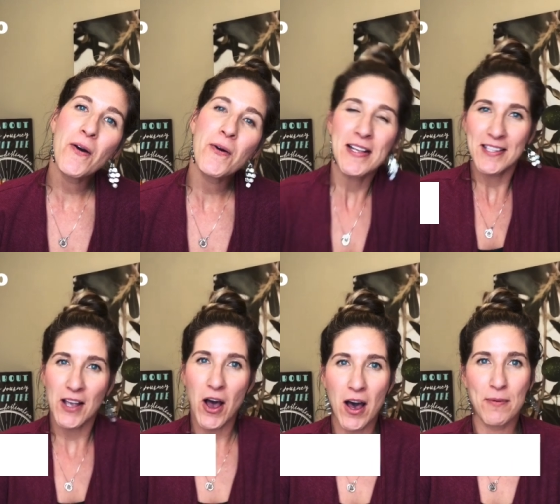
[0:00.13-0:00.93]
it's
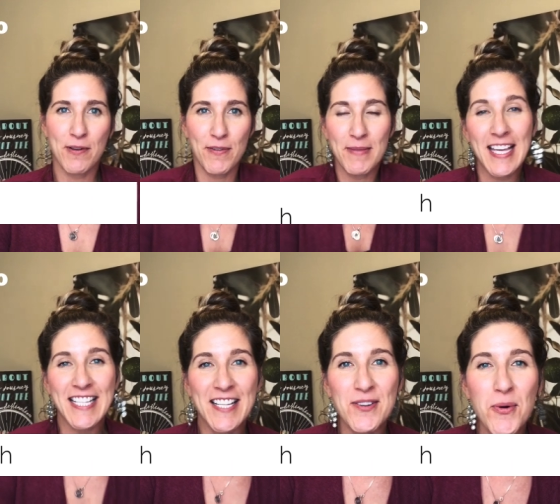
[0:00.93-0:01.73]
Aubrey from
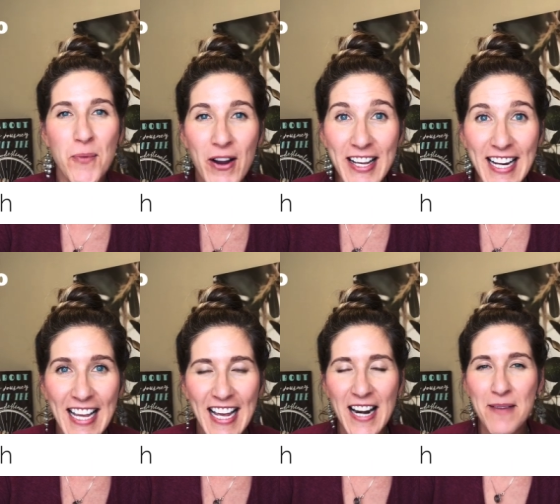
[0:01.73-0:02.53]
Easy School
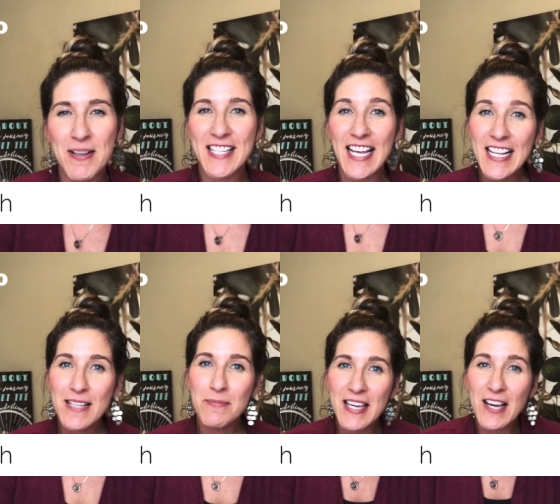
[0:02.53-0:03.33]
Marketing, and I'm excited
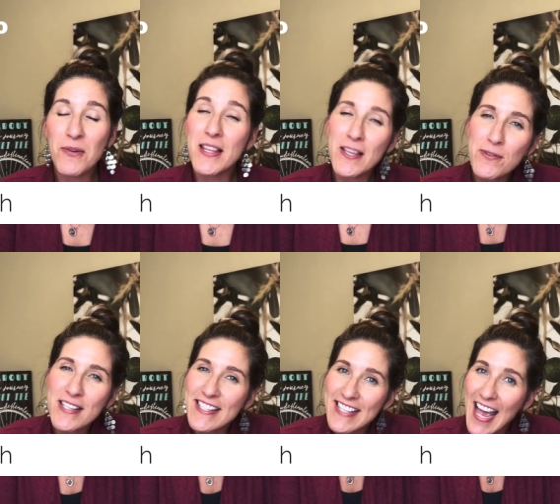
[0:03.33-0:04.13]
to be here with you
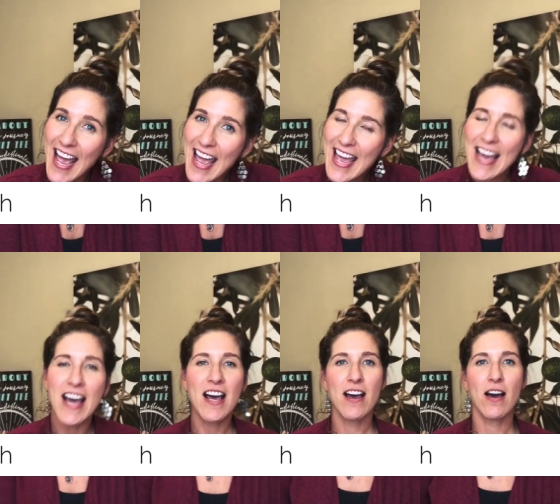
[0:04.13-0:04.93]
today.
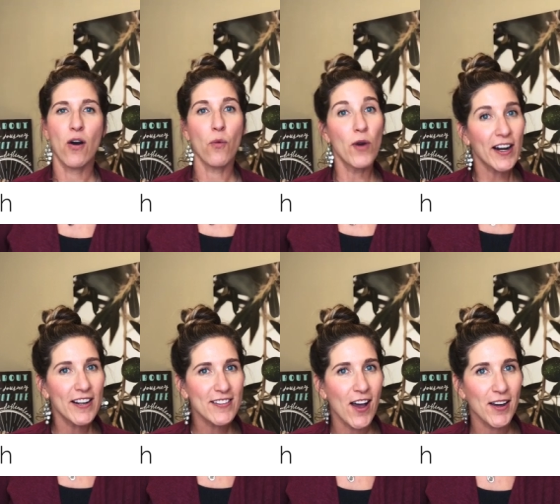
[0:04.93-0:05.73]
We're going to
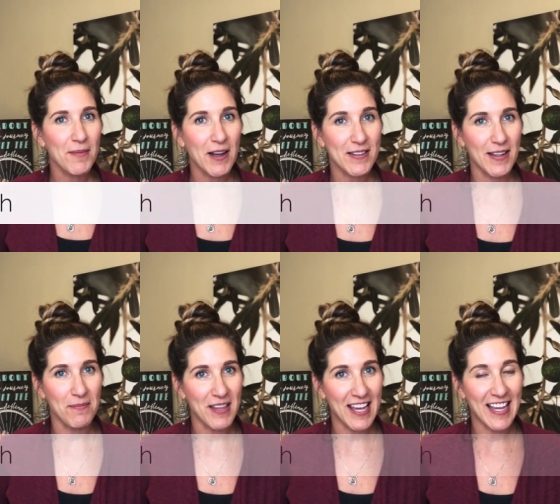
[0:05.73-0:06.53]
talk about
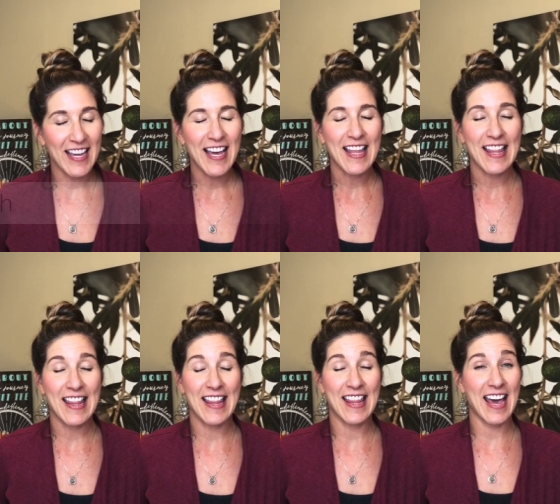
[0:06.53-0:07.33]
something
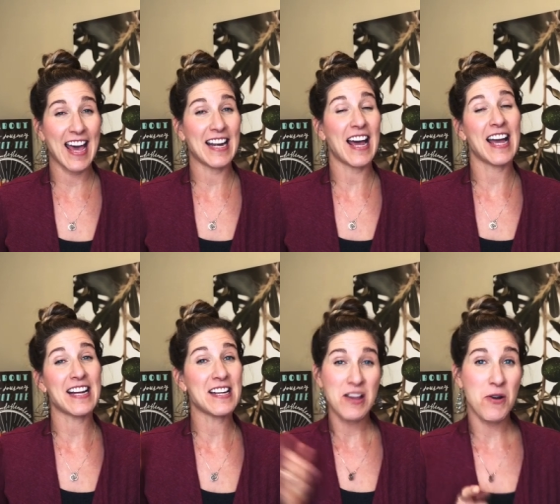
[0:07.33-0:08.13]
that I
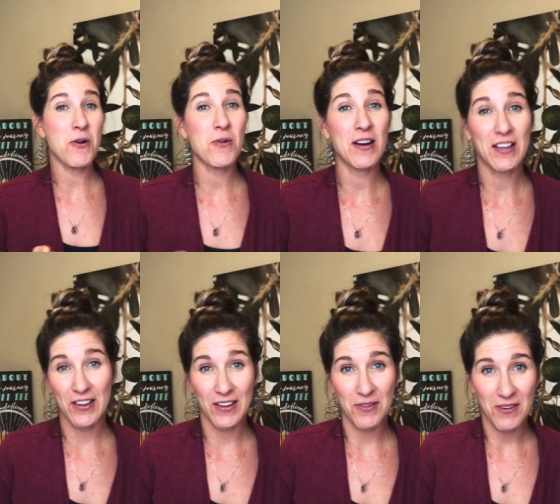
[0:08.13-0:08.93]
know you're
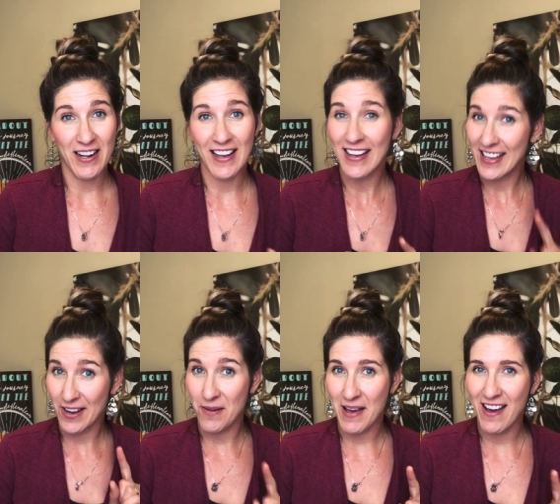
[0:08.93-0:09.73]
going to want to
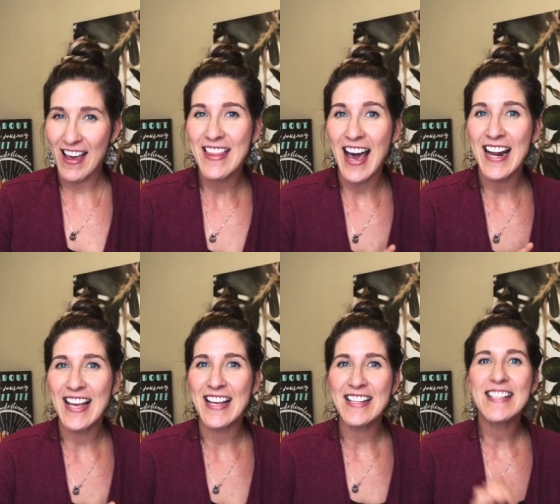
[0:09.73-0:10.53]
hear about, and that
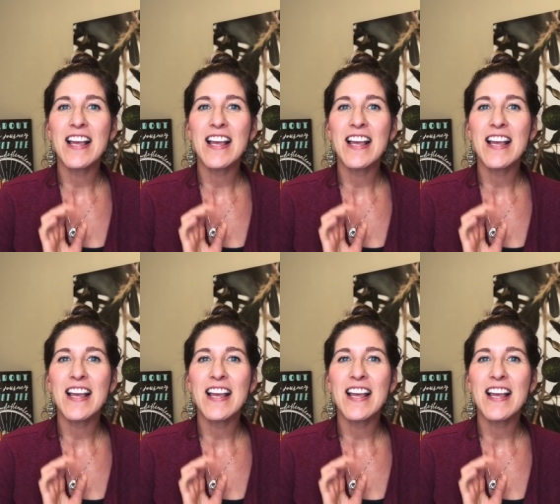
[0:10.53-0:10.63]
is